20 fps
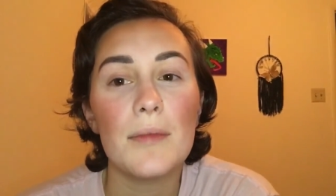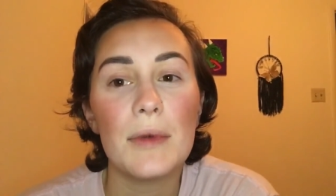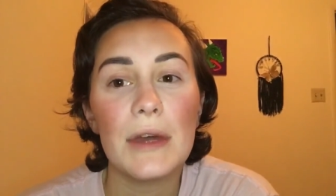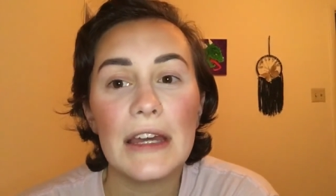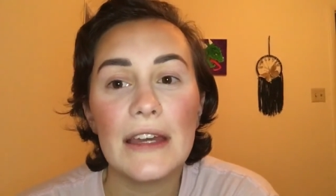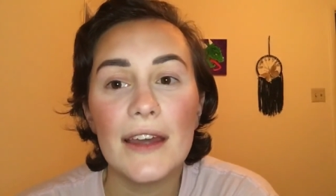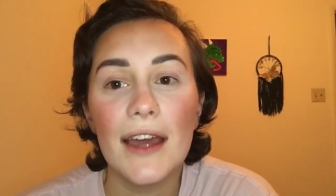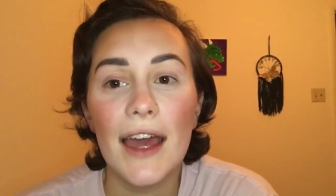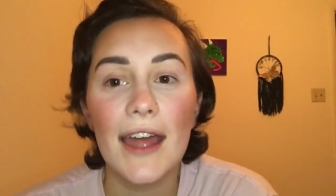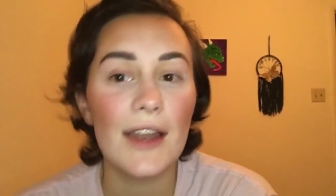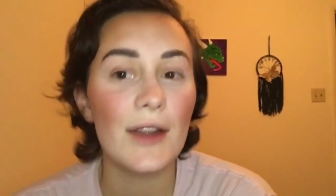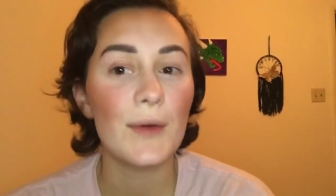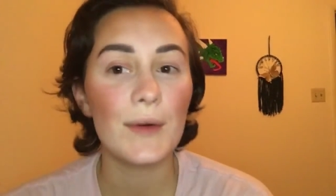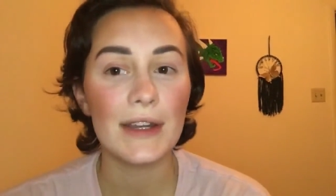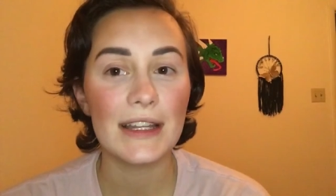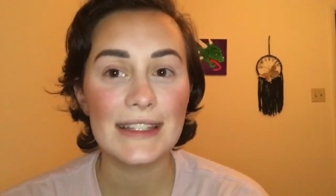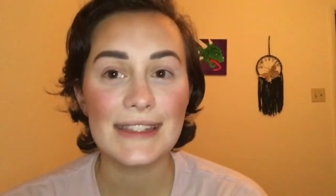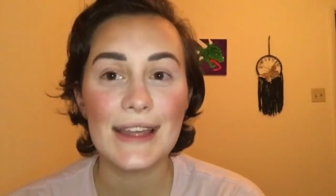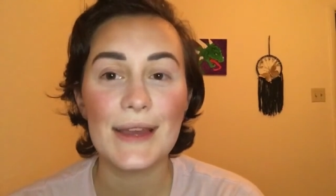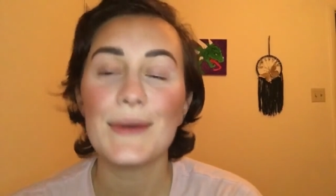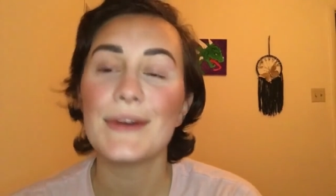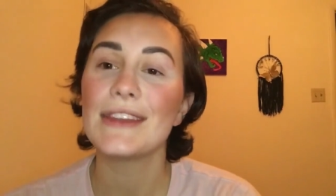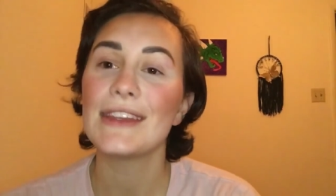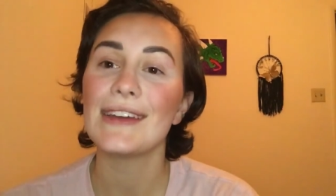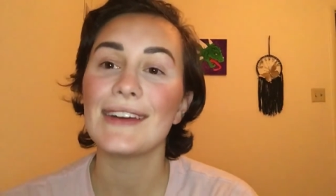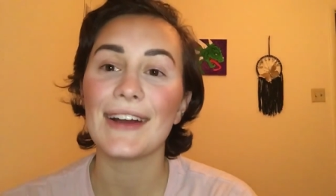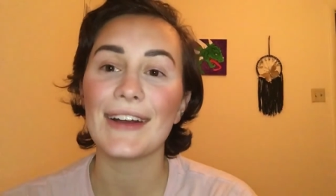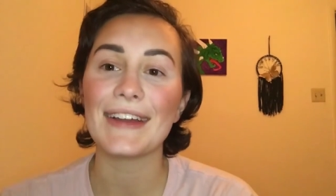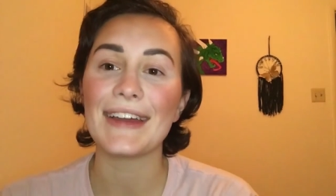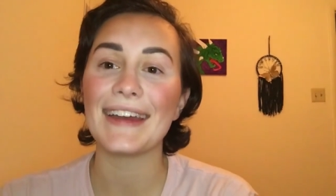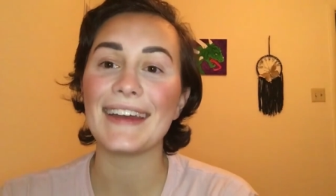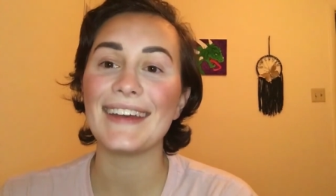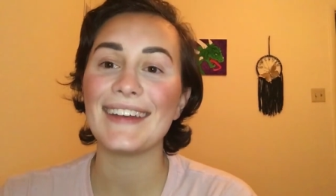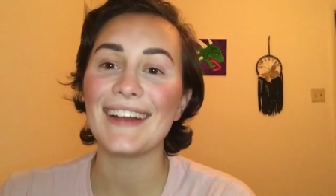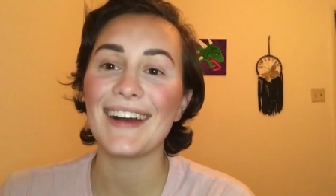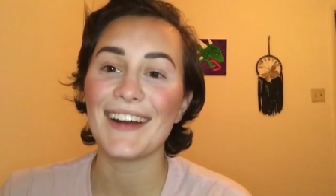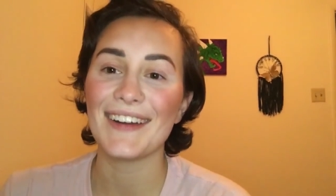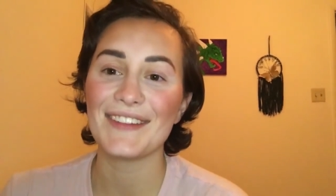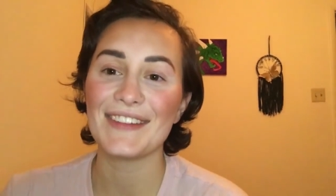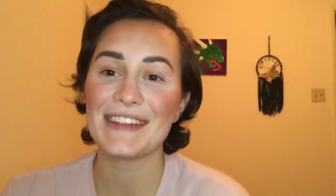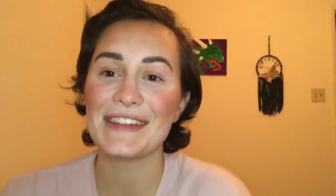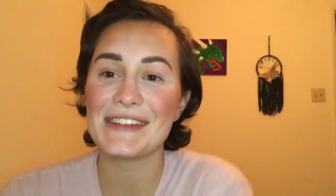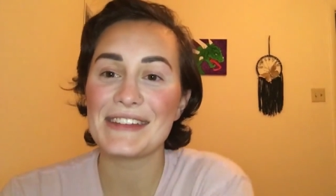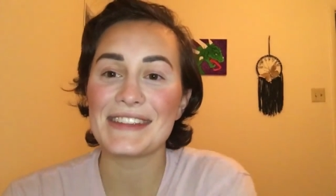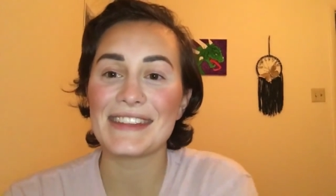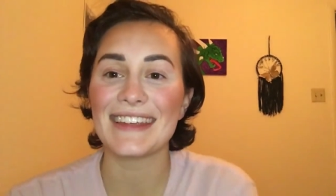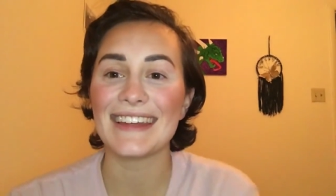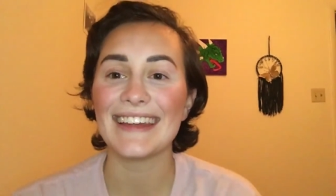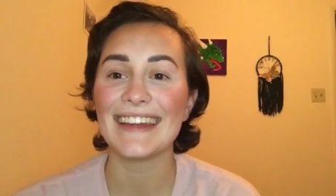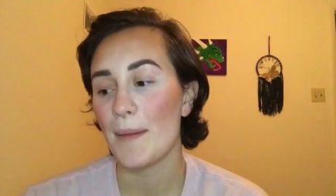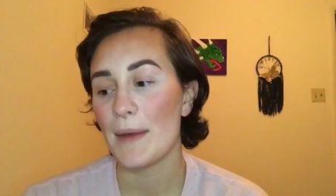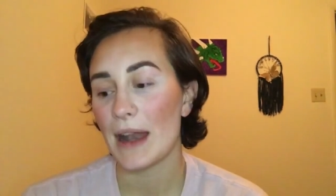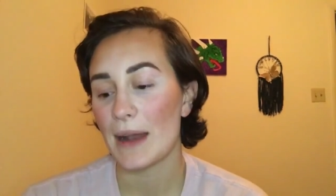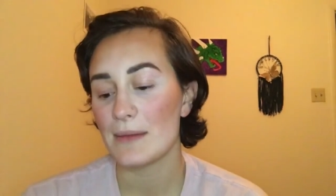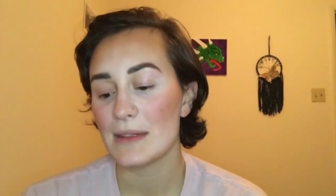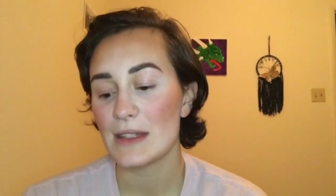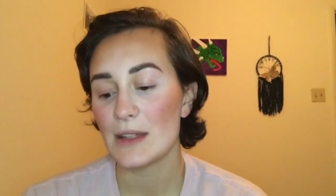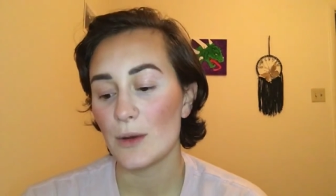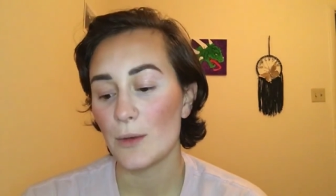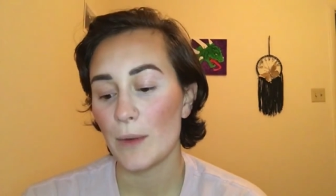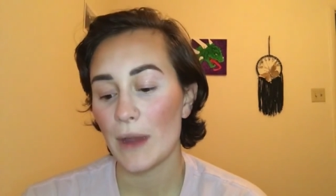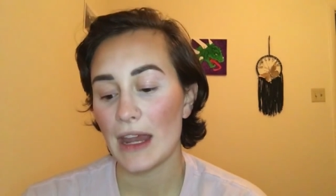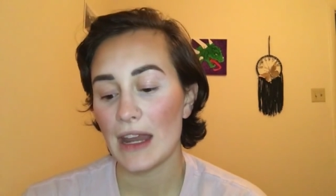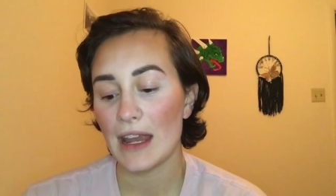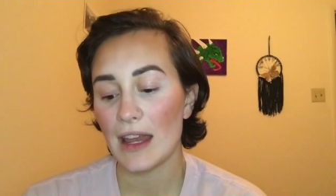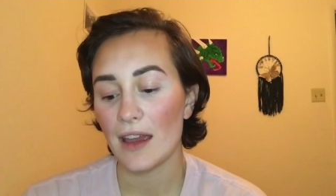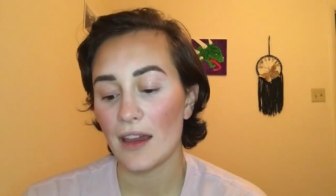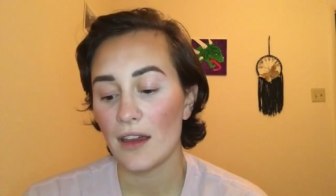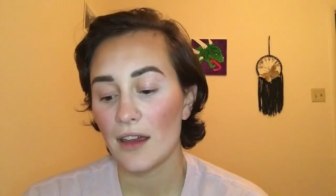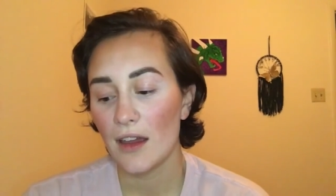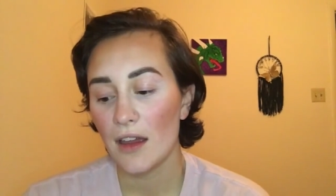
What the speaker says: but I don't want to say what they are yet, obviously, and I'm still waiting